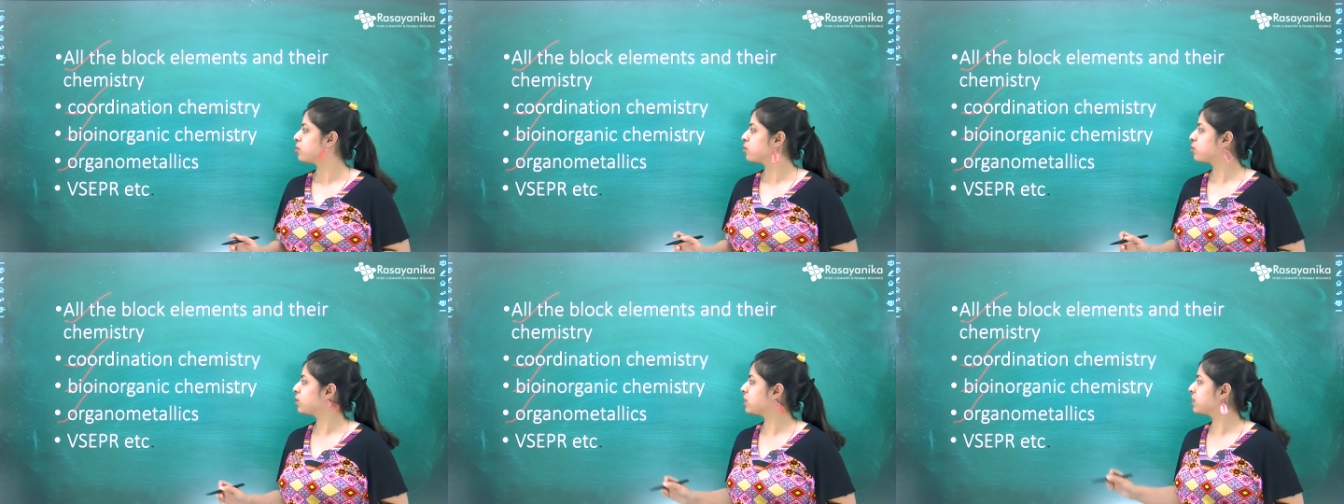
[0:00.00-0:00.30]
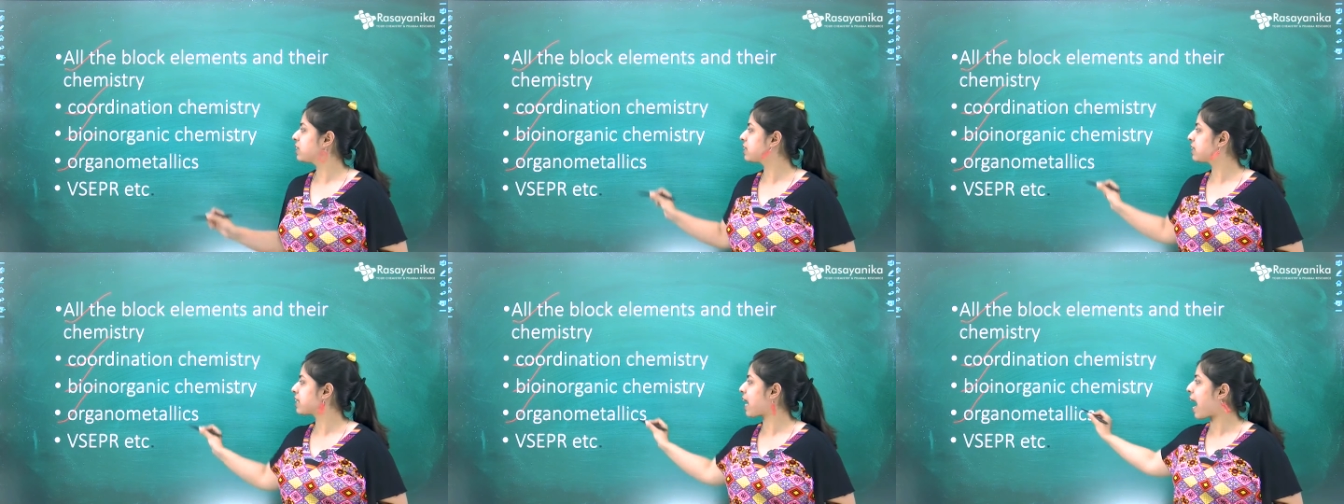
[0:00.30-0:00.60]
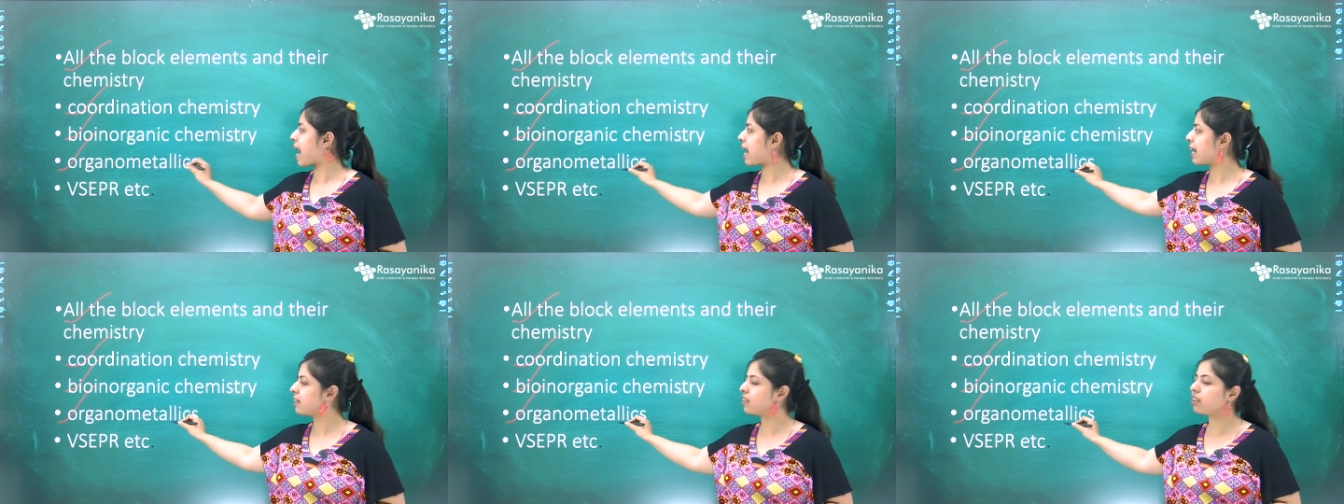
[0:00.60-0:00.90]
So this is
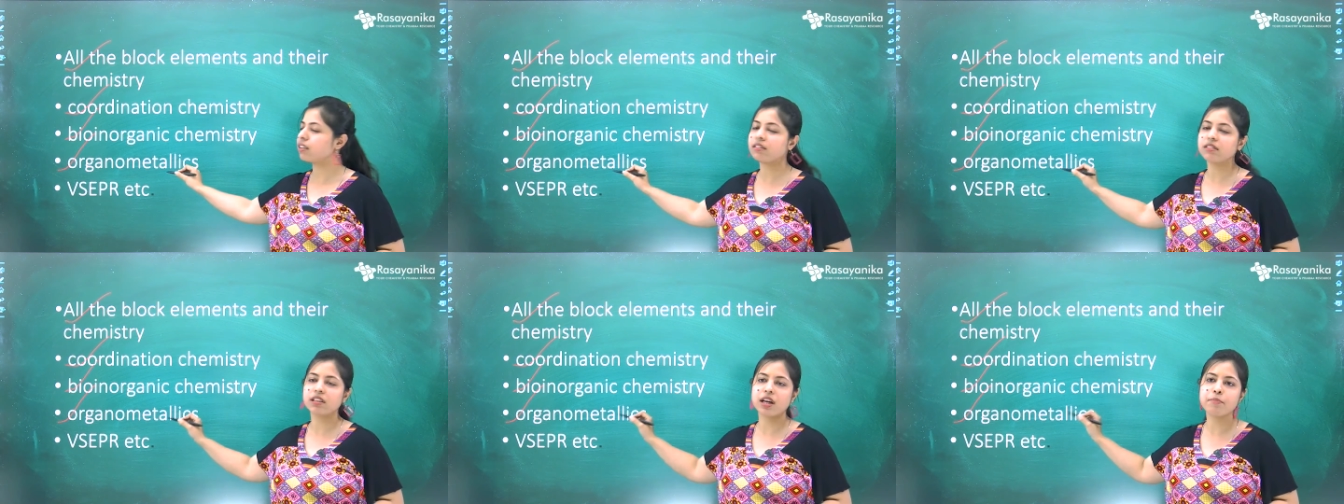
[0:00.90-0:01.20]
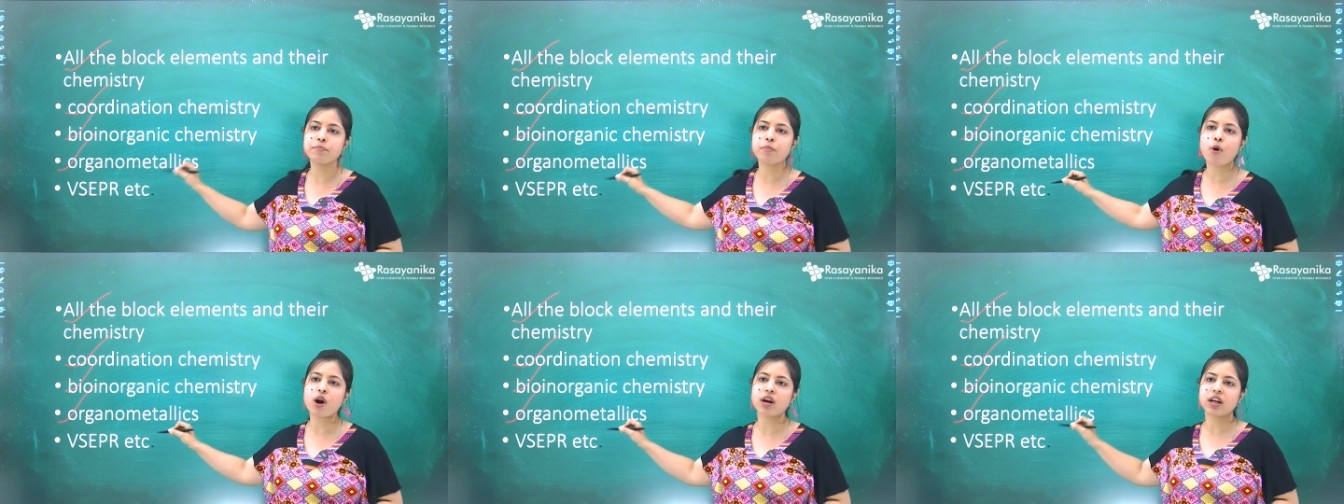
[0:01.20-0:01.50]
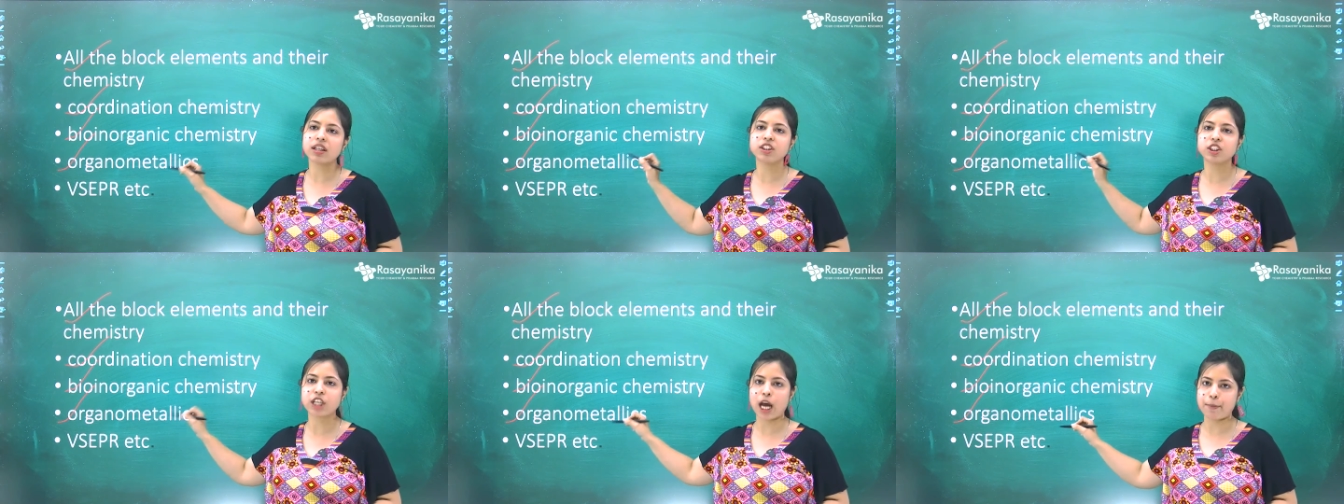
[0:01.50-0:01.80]
another
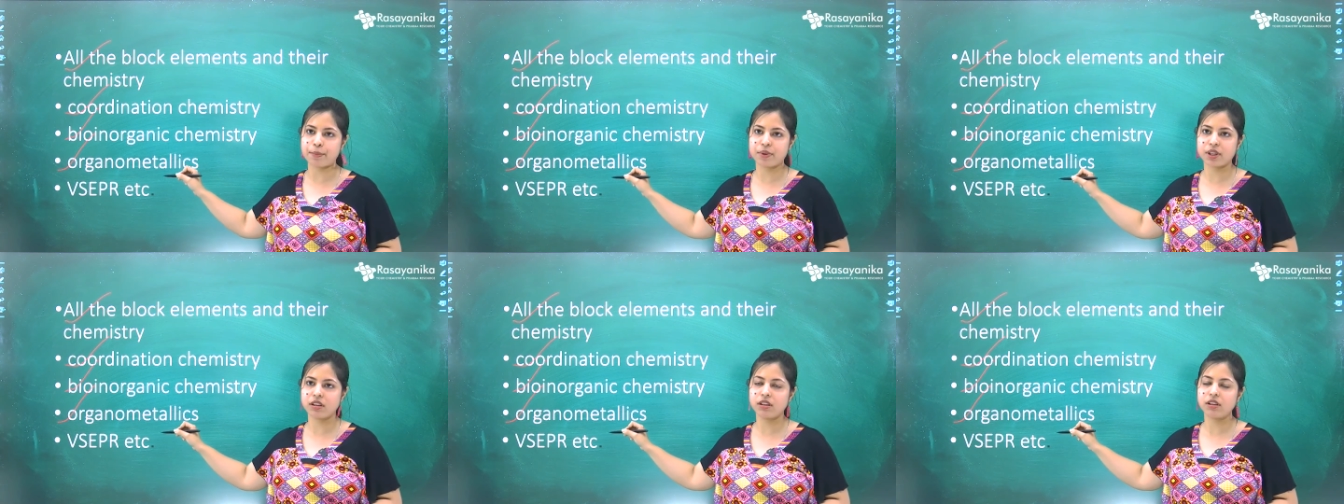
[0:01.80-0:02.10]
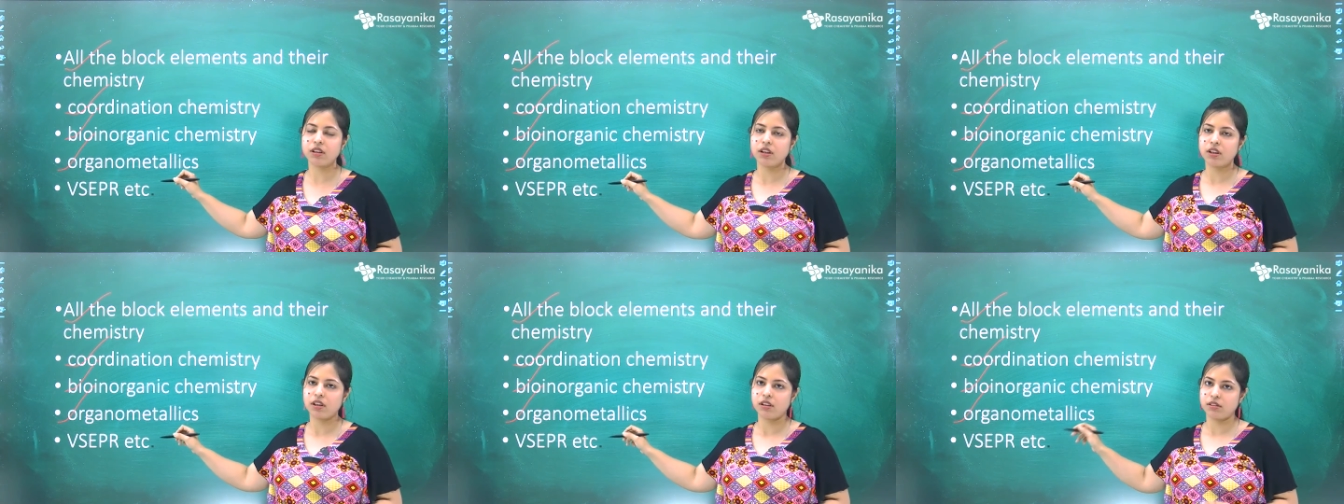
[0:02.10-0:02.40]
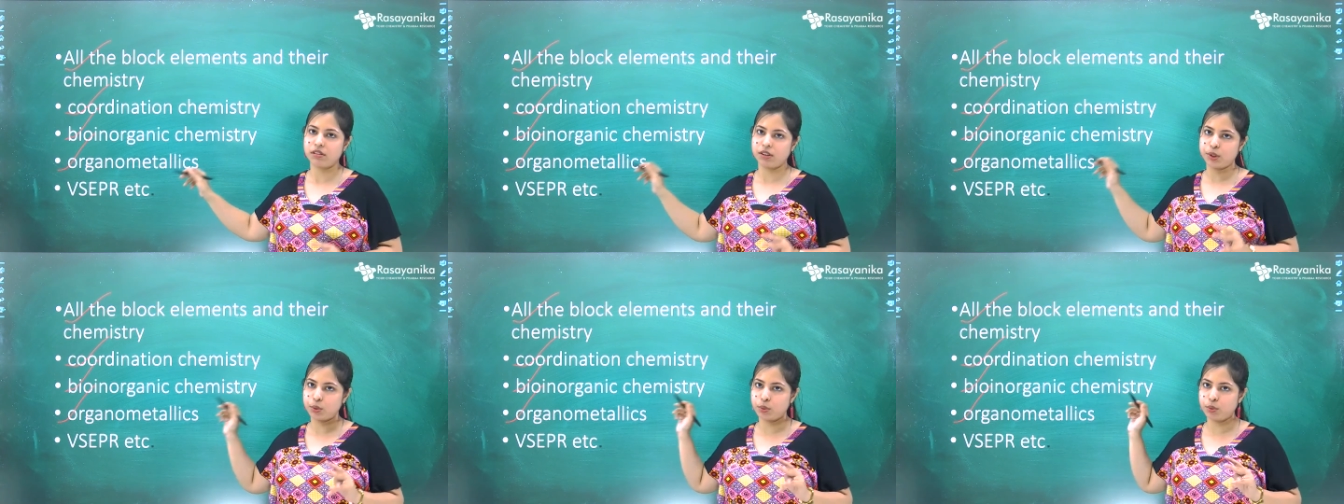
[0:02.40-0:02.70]
important chapter.
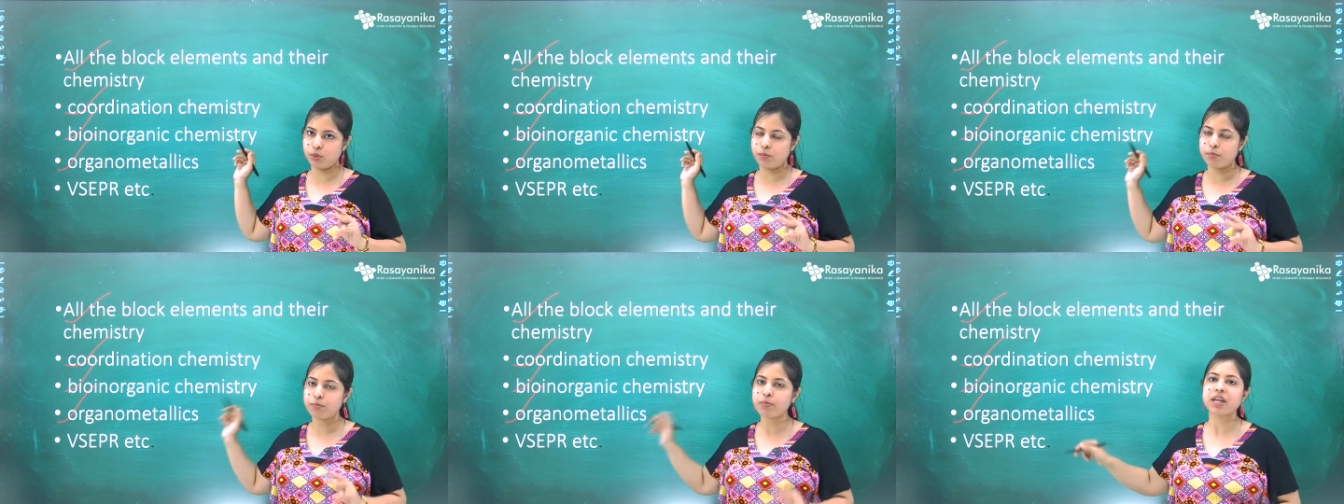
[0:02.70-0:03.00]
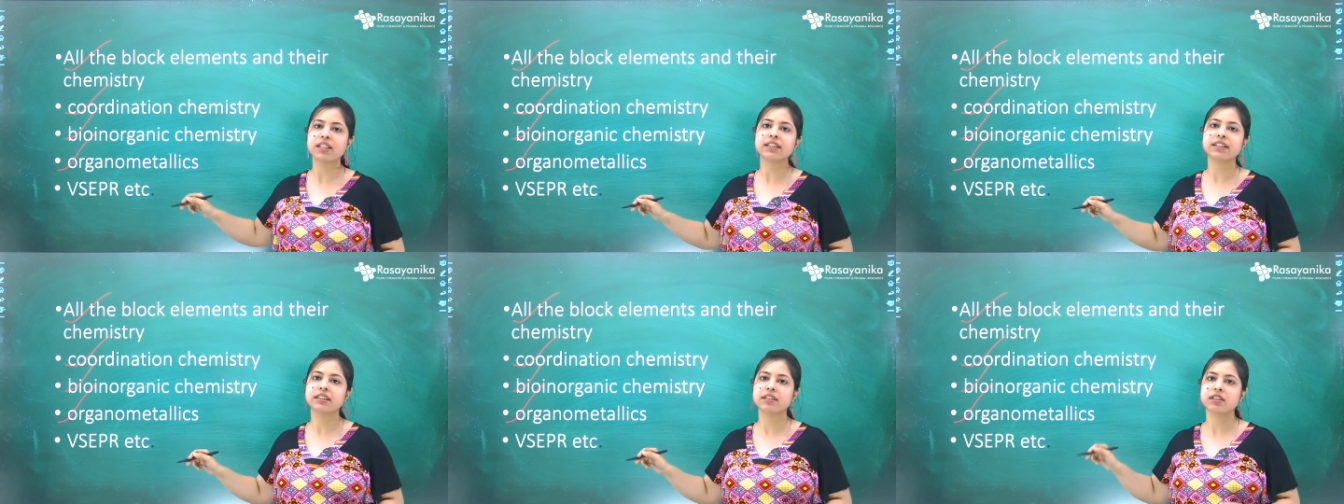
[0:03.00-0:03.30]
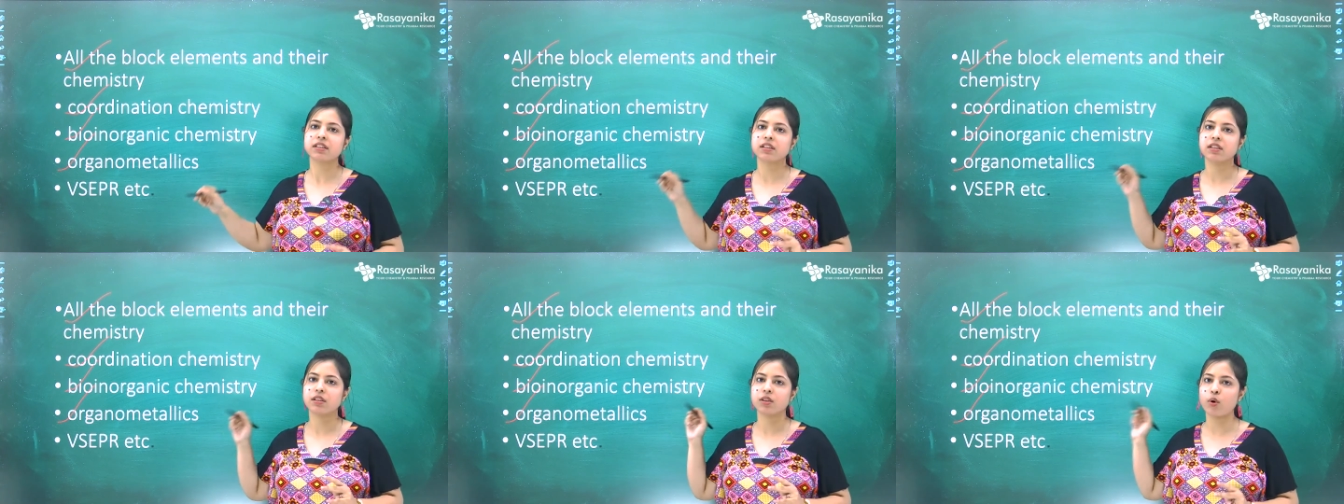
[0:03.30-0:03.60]
You
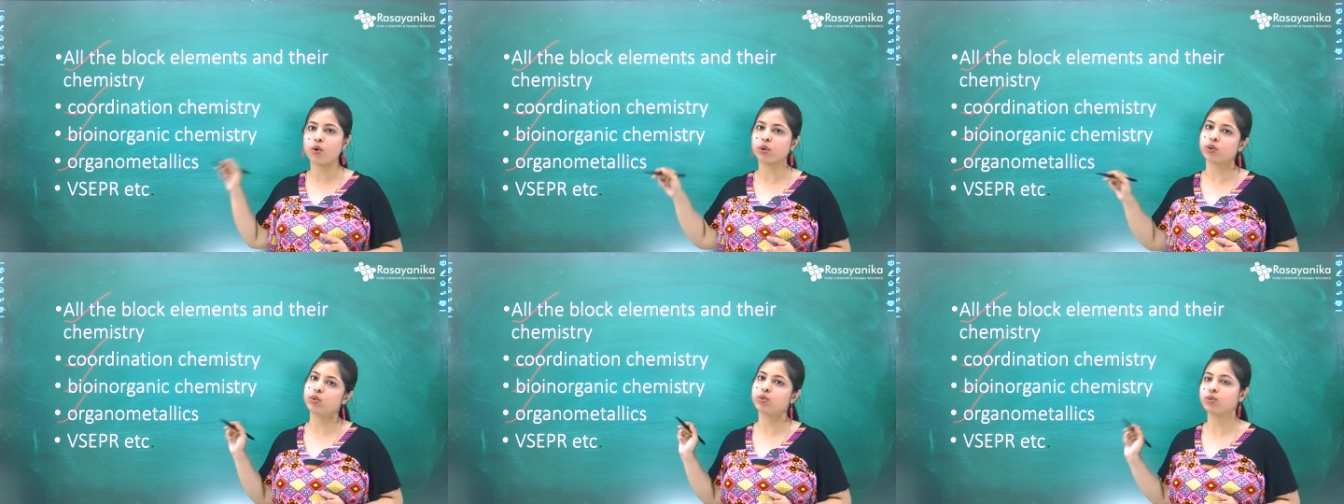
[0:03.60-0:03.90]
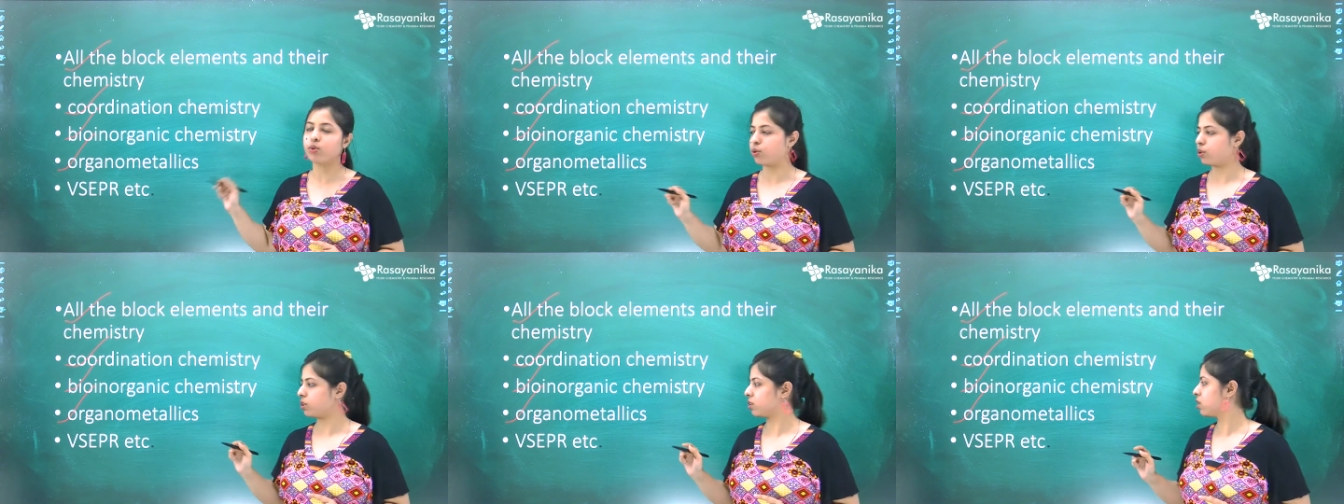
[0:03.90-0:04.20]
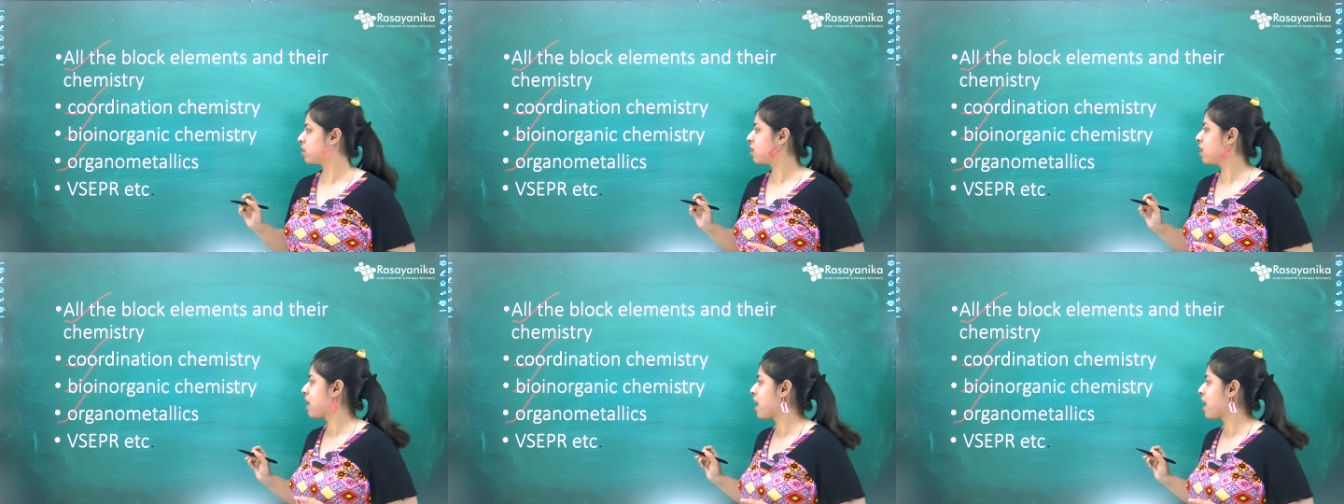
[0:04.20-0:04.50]
must go through those.